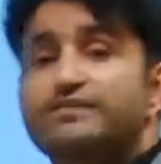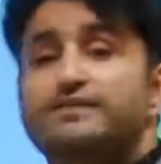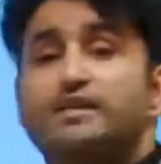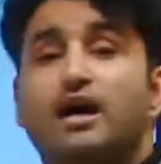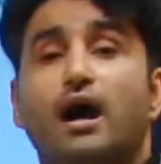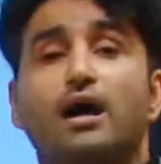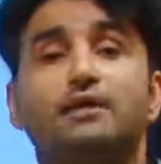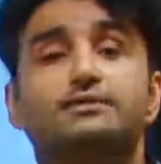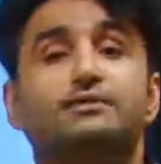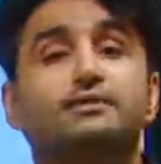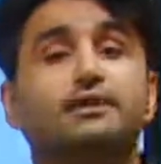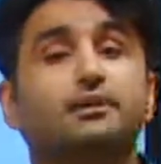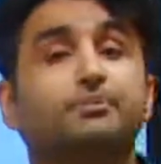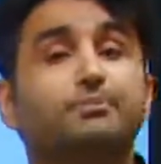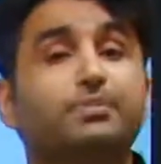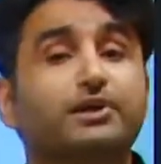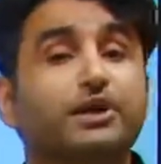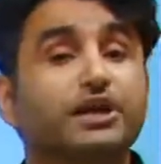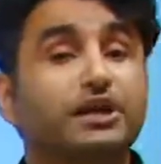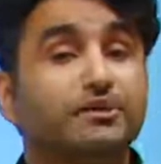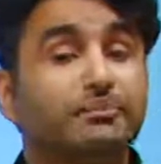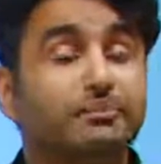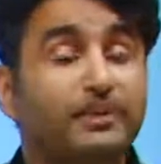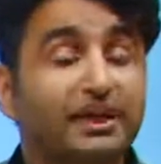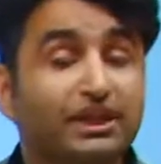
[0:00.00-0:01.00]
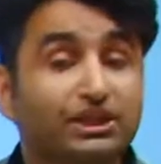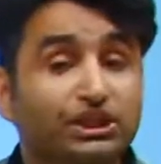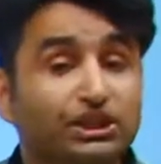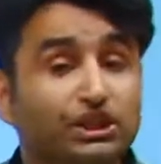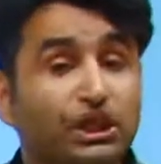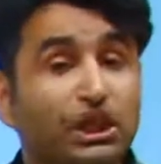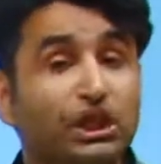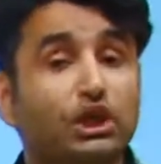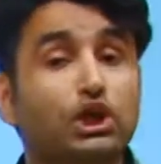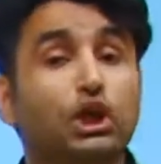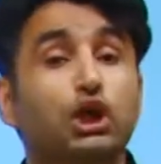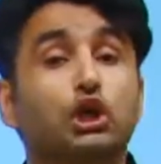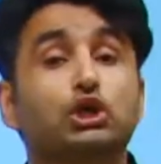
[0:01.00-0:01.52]
us the
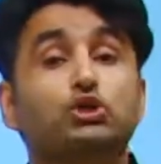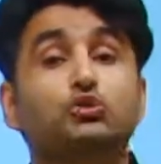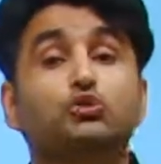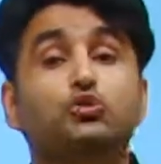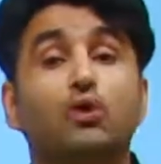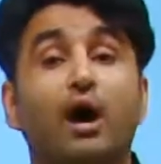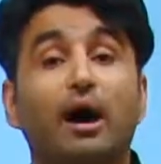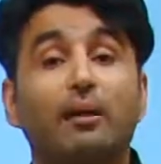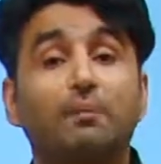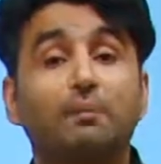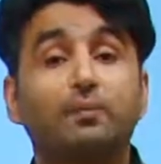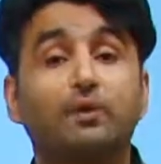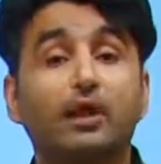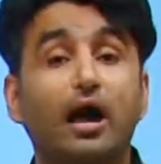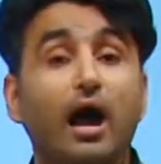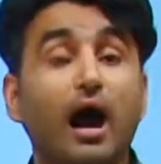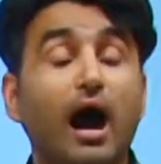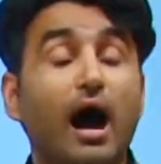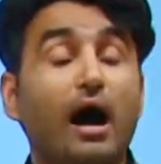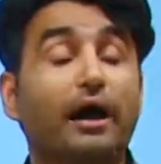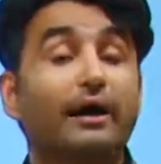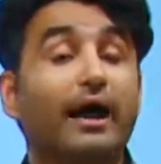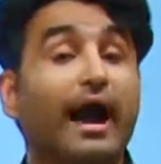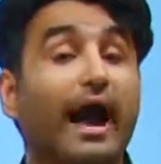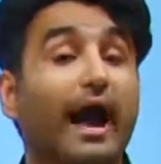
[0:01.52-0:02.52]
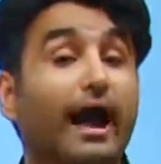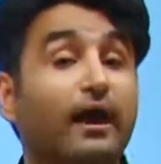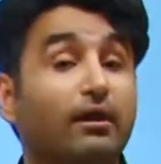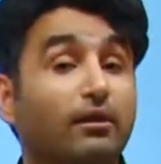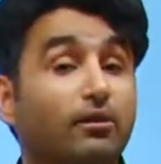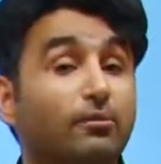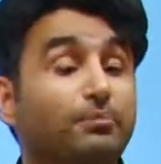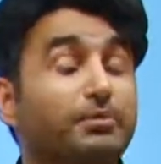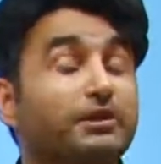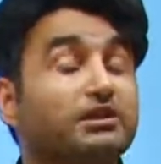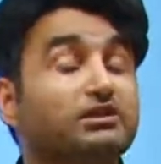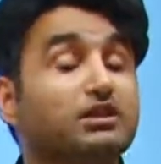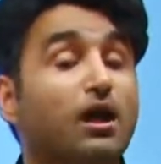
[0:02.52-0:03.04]
permission to apply
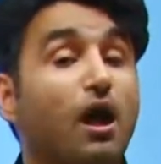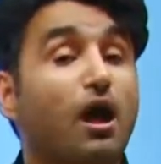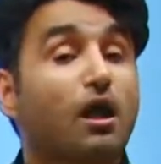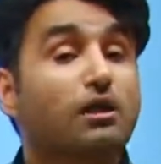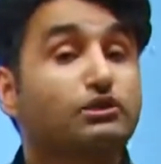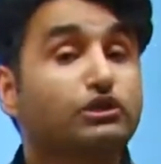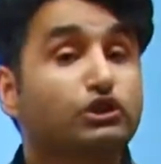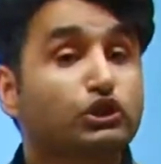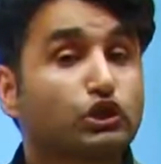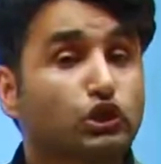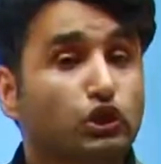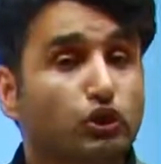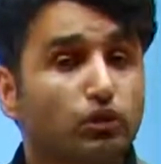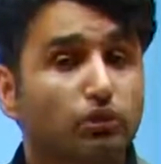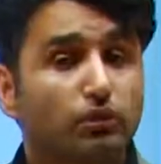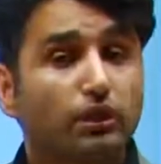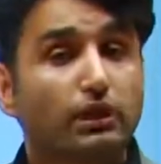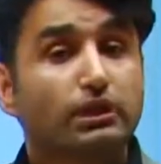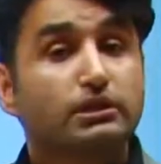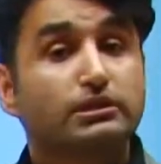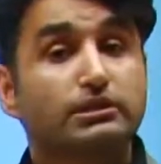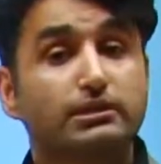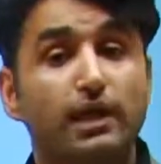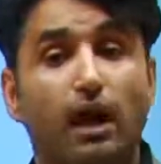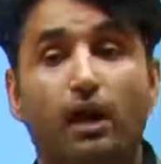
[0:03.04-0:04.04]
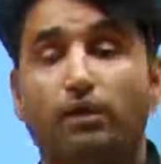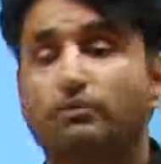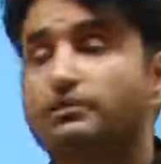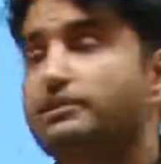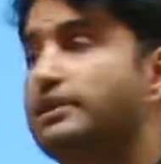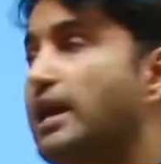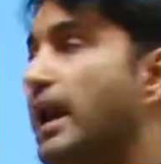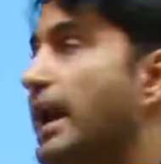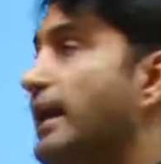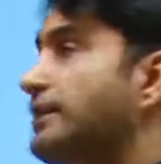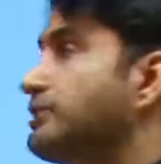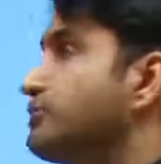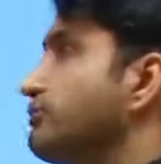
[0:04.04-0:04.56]
L'Hopital's rule. So
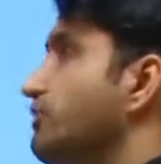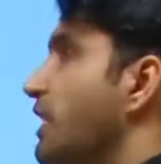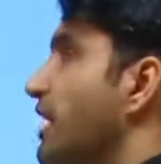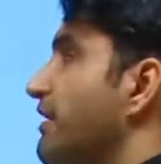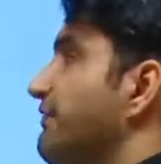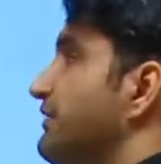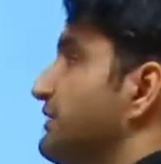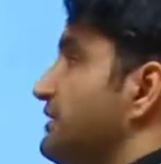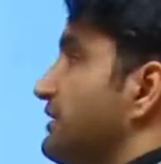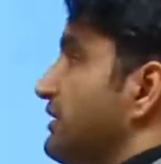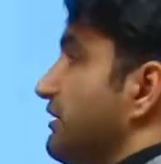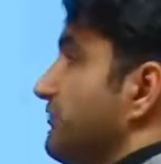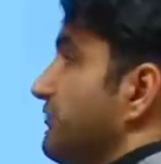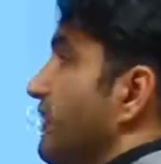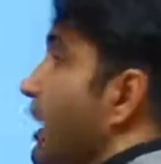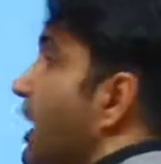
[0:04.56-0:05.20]
take derivative